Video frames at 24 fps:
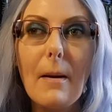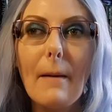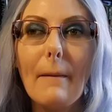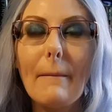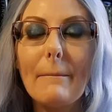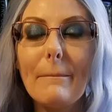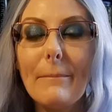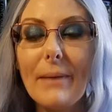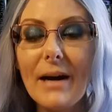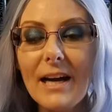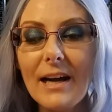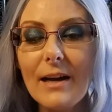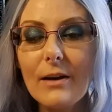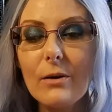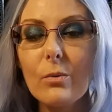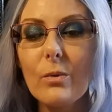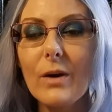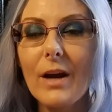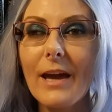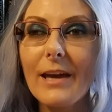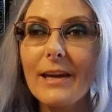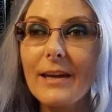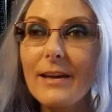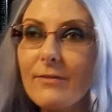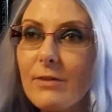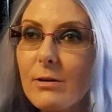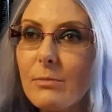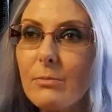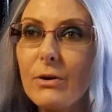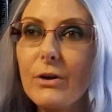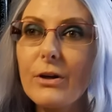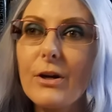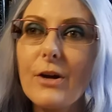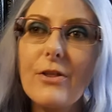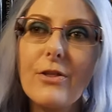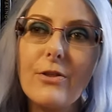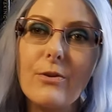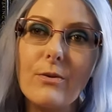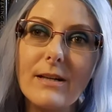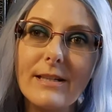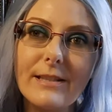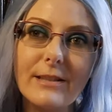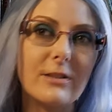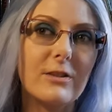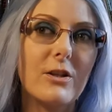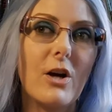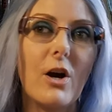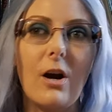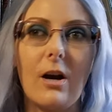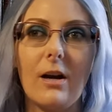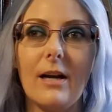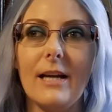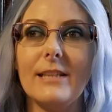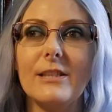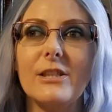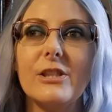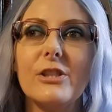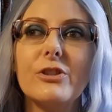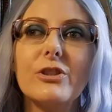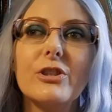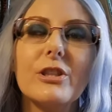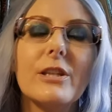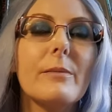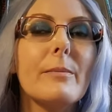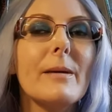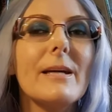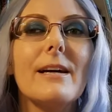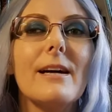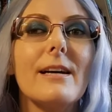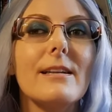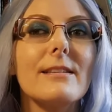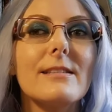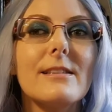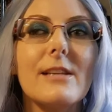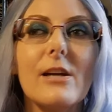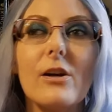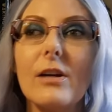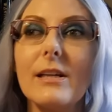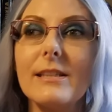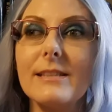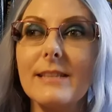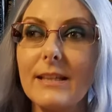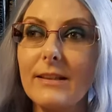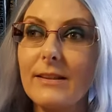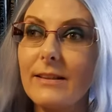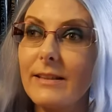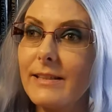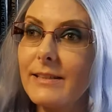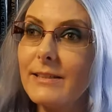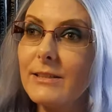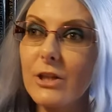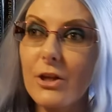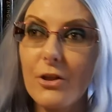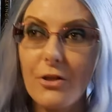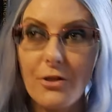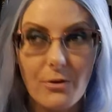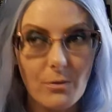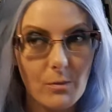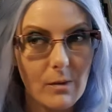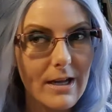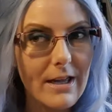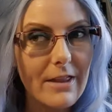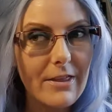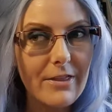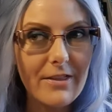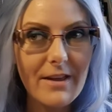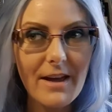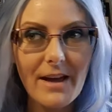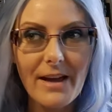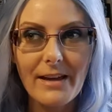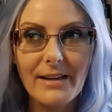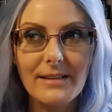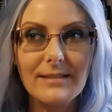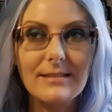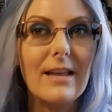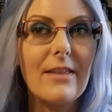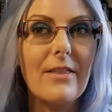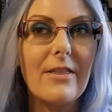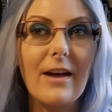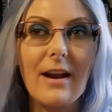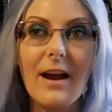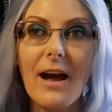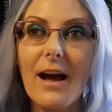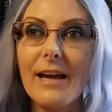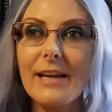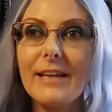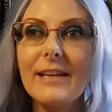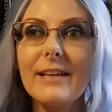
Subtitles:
But when I give a book a 3-star, it's usually because there is at least 3 things that I